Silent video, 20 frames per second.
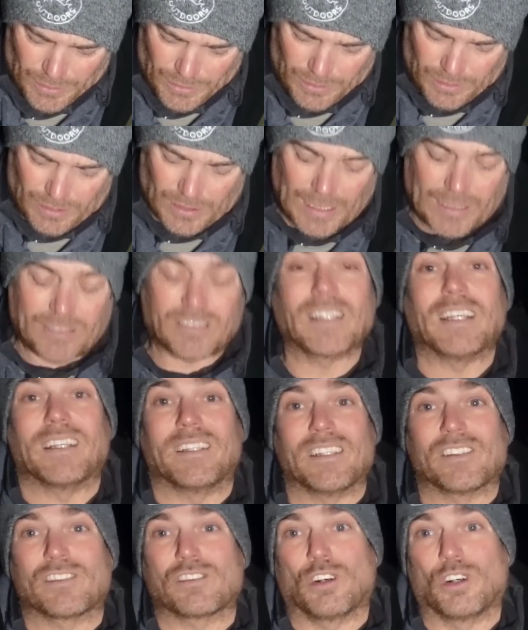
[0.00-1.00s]
So let's get
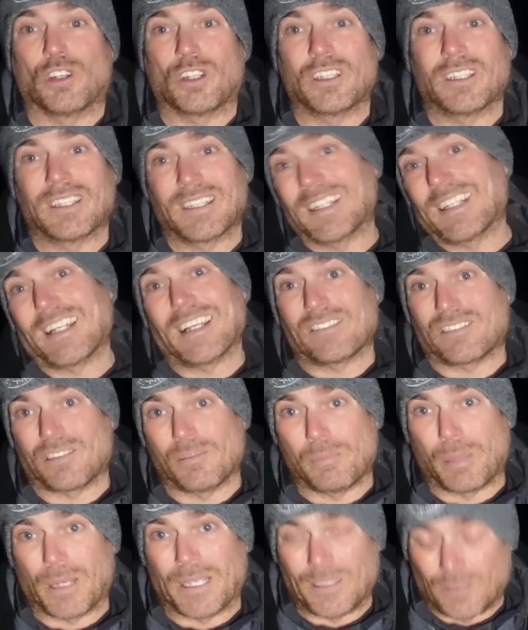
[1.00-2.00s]
this on, get some
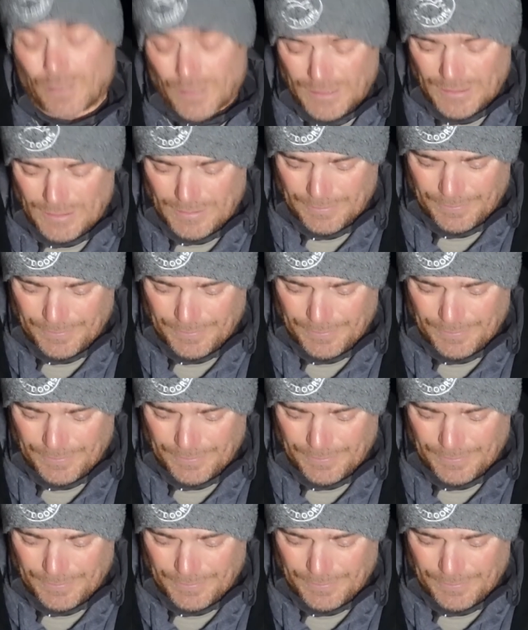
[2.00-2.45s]
bait on it.